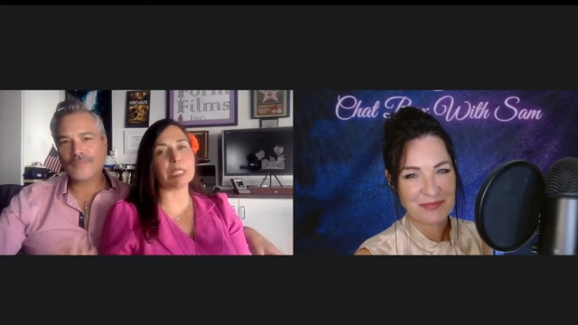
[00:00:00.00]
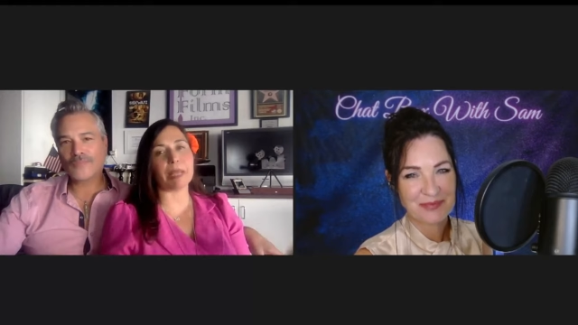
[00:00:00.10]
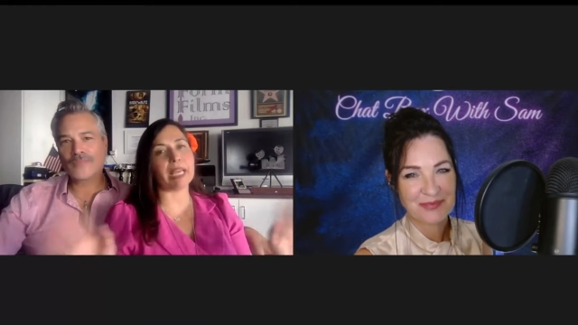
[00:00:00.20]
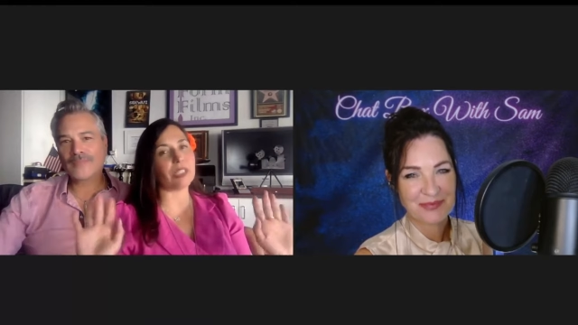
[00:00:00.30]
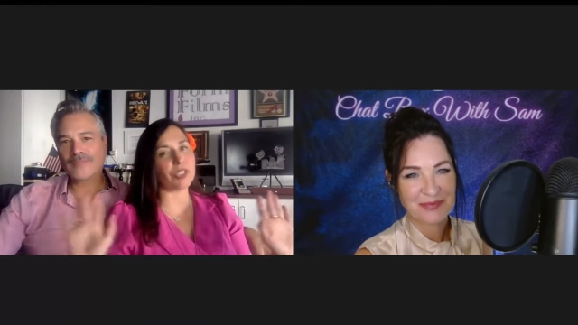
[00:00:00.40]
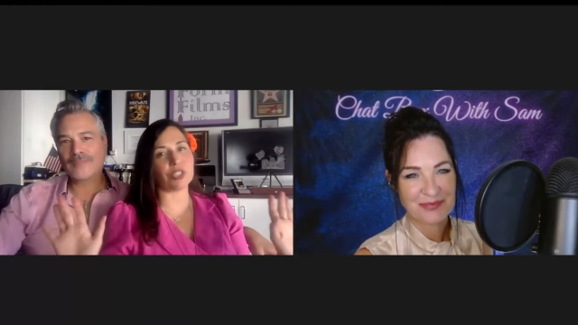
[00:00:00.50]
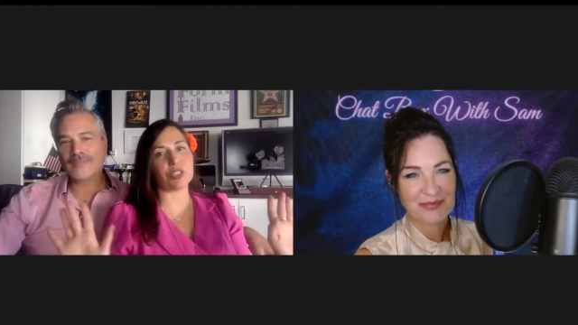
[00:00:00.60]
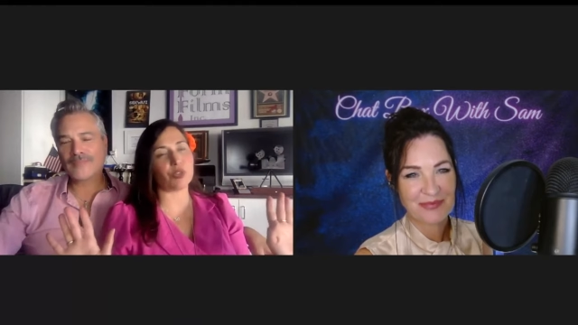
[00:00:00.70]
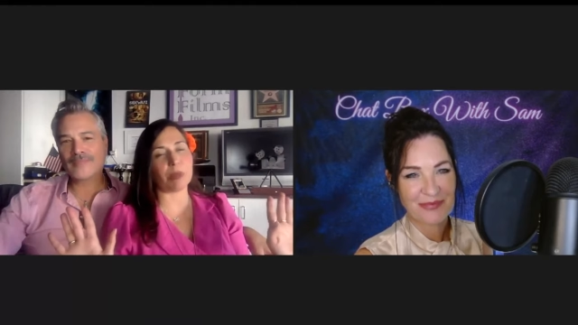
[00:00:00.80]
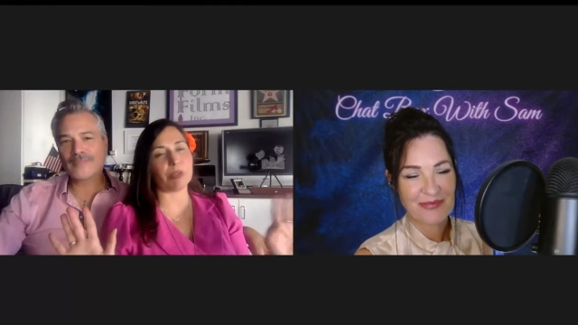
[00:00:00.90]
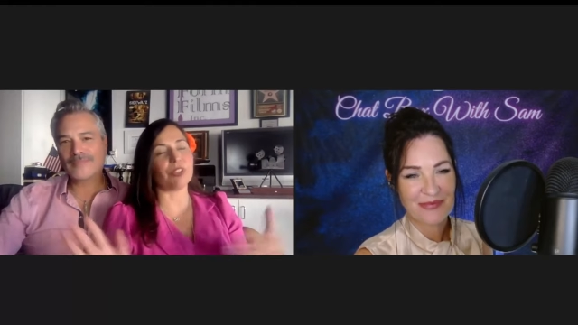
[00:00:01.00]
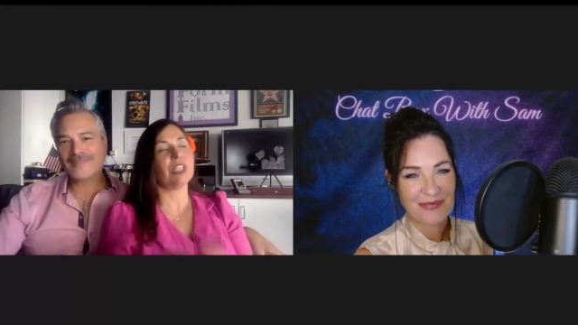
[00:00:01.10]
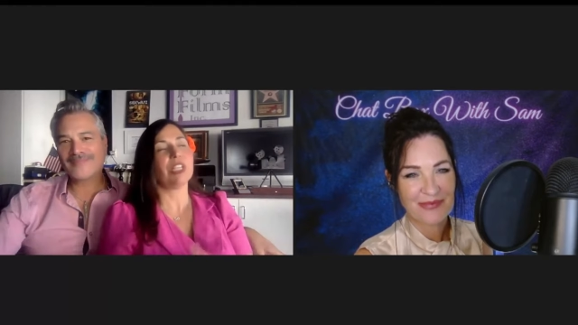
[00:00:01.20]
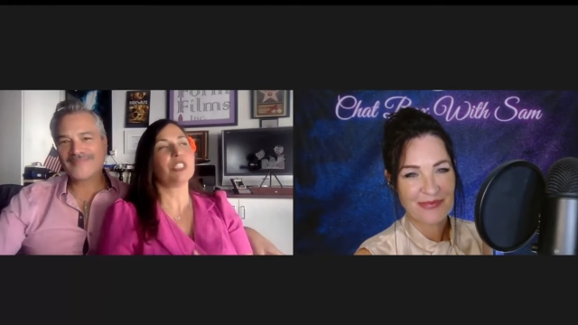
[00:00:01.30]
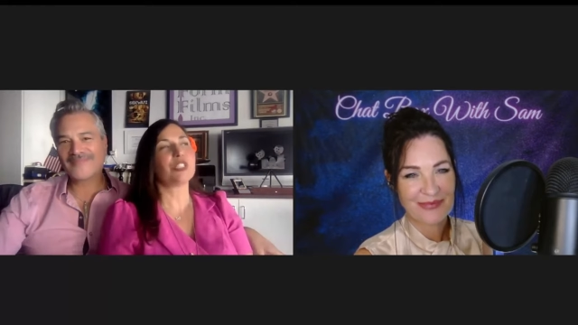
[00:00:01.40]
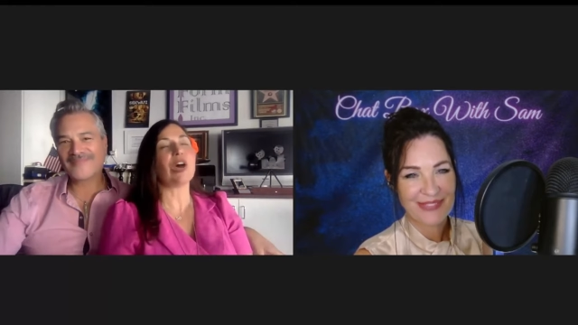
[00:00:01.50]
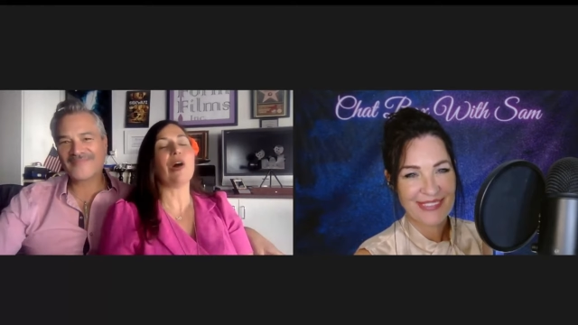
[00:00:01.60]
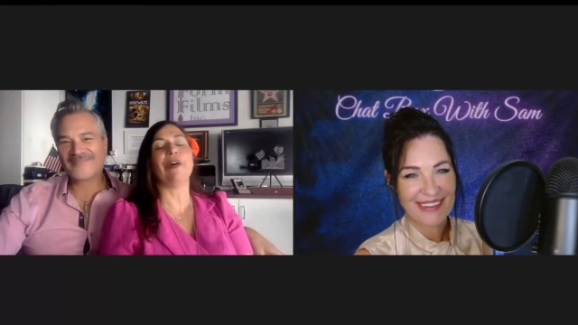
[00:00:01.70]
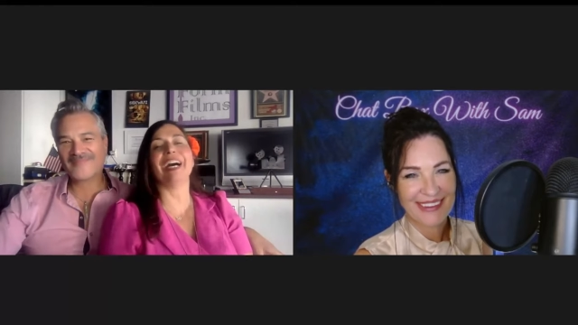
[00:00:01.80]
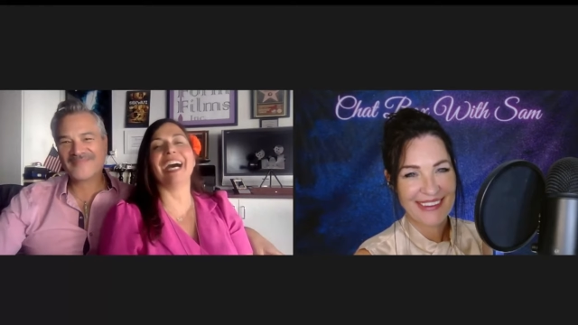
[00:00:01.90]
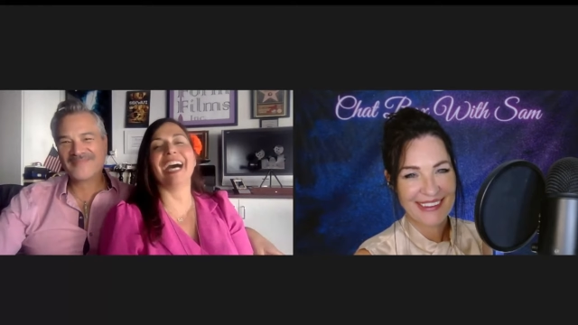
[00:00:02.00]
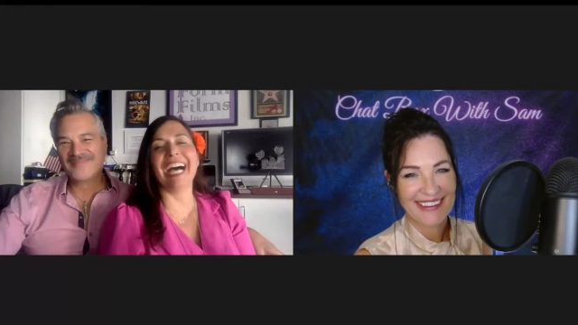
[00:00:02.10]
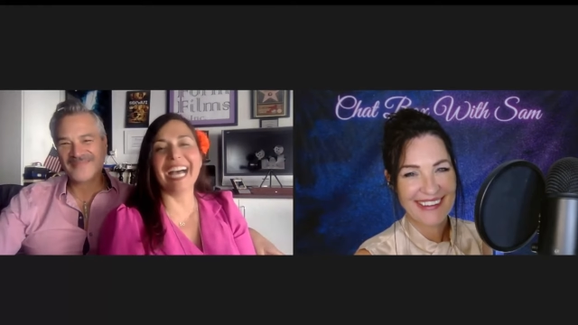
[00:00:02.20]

Speaker 1: Spanish, you're in trouble. So mm-hmm.